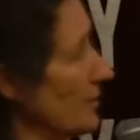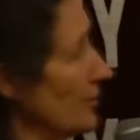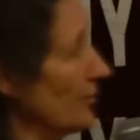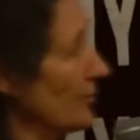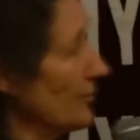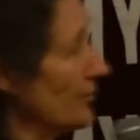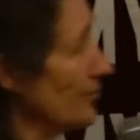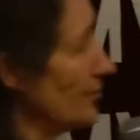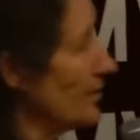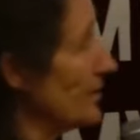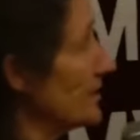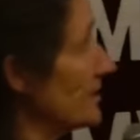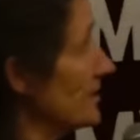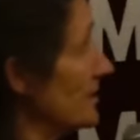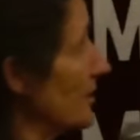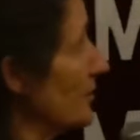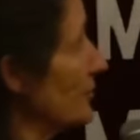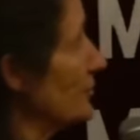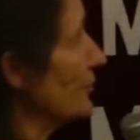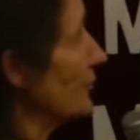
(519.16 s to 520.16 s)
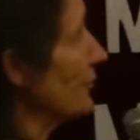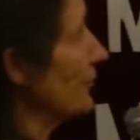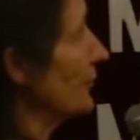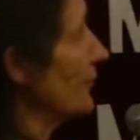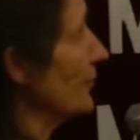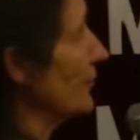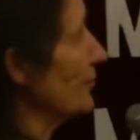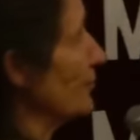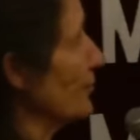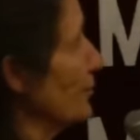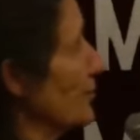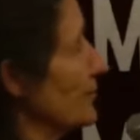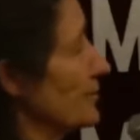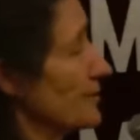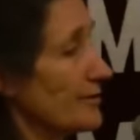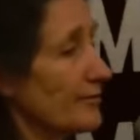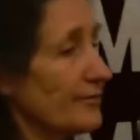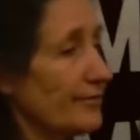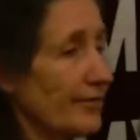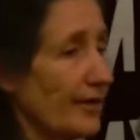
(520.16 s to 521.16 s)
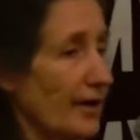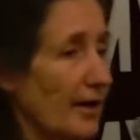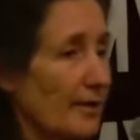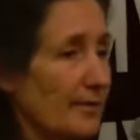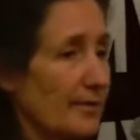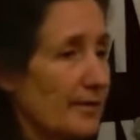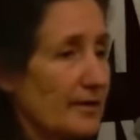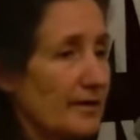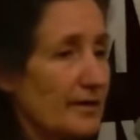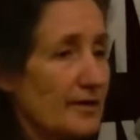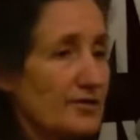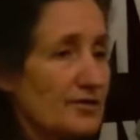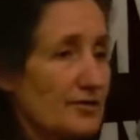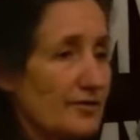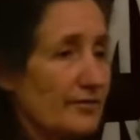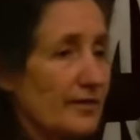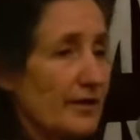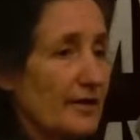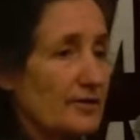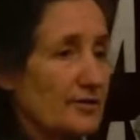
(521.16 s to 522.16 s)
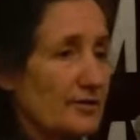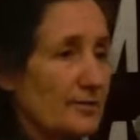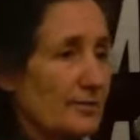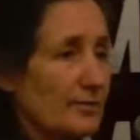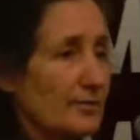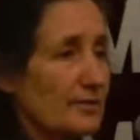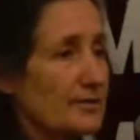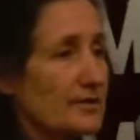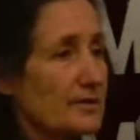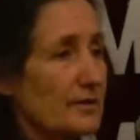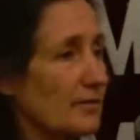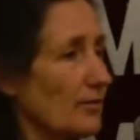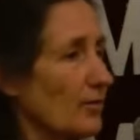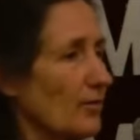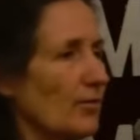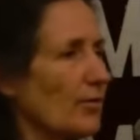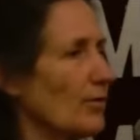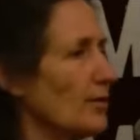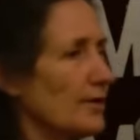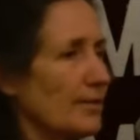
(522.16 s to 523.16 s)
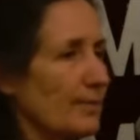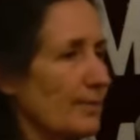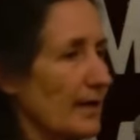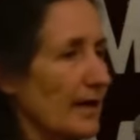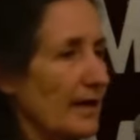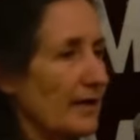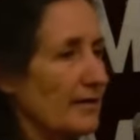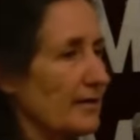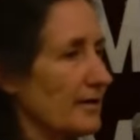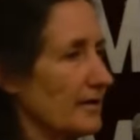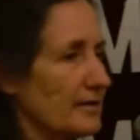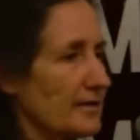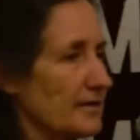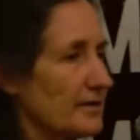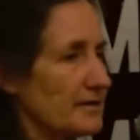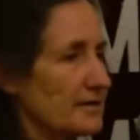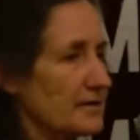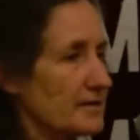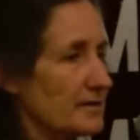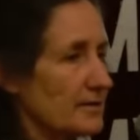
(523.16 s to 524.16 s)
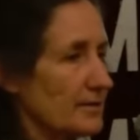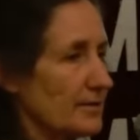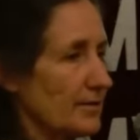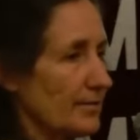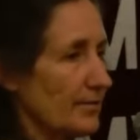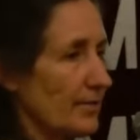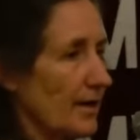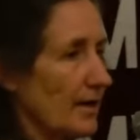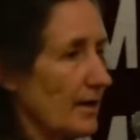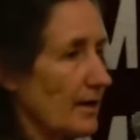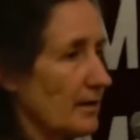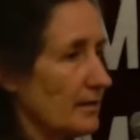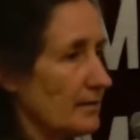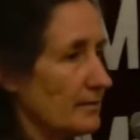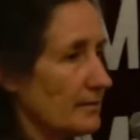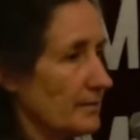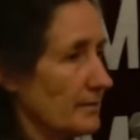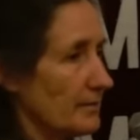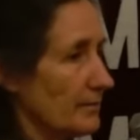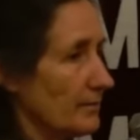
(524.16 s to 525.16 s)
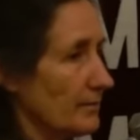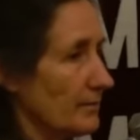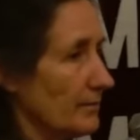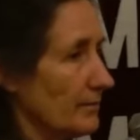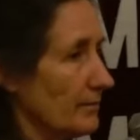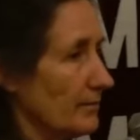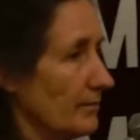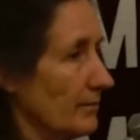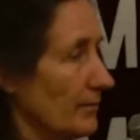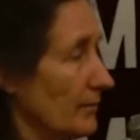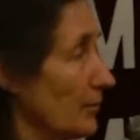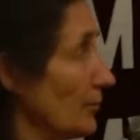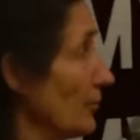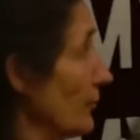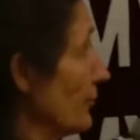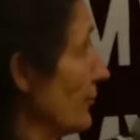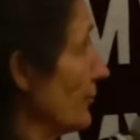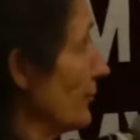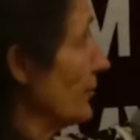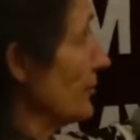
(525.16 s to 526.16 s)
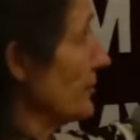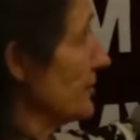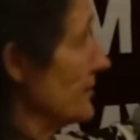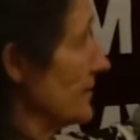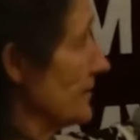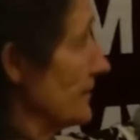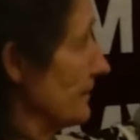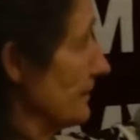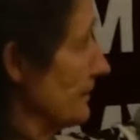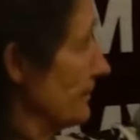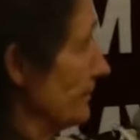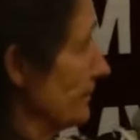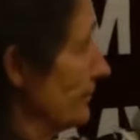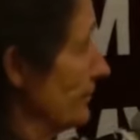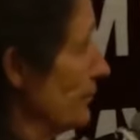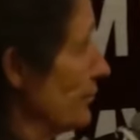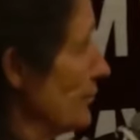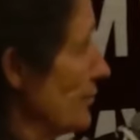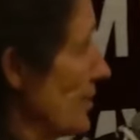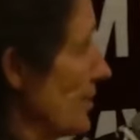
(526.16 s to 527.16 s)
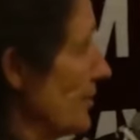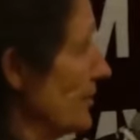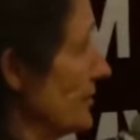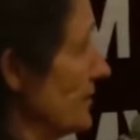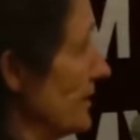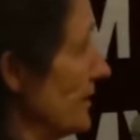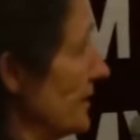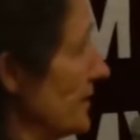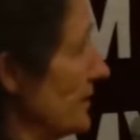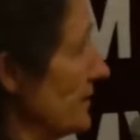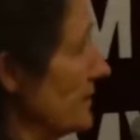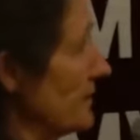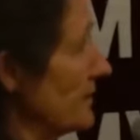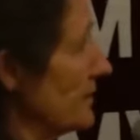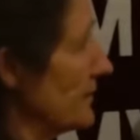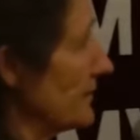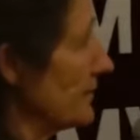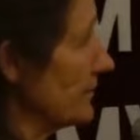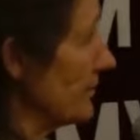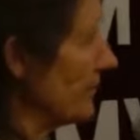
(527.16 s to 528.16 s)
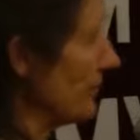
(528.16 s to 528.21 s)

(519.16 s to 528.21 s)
are your three essential food groups, your fibre, there's your vegetables, all your plant, your, your, uh, your fruits, proteins,